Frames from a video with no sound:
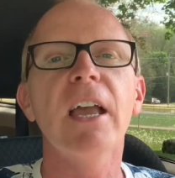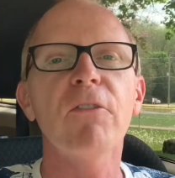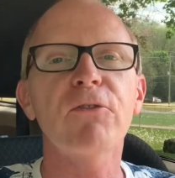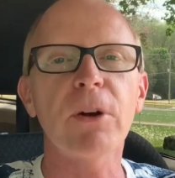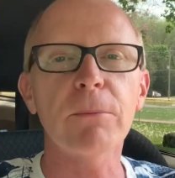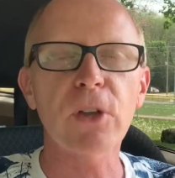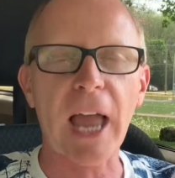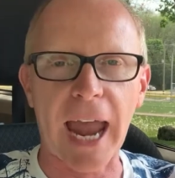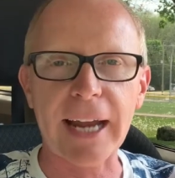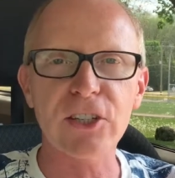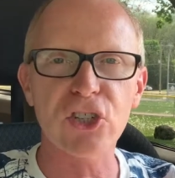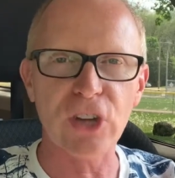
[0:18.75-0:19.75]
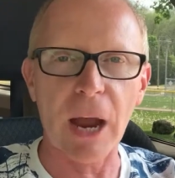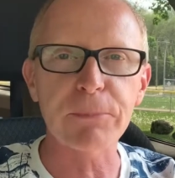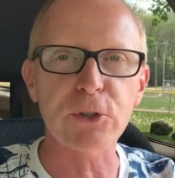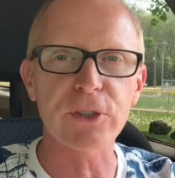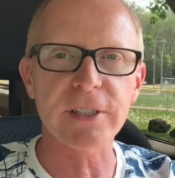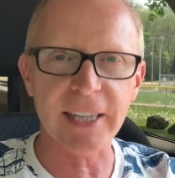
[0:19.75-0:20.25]
from Acts
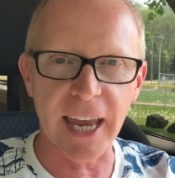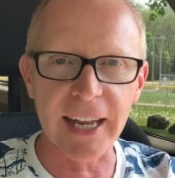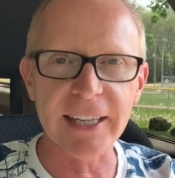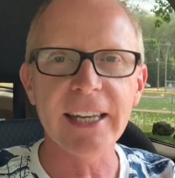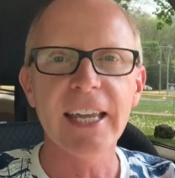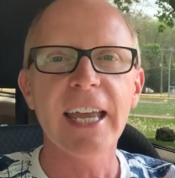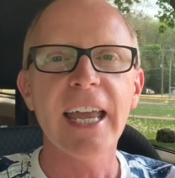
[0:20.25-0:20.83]
chapter 10.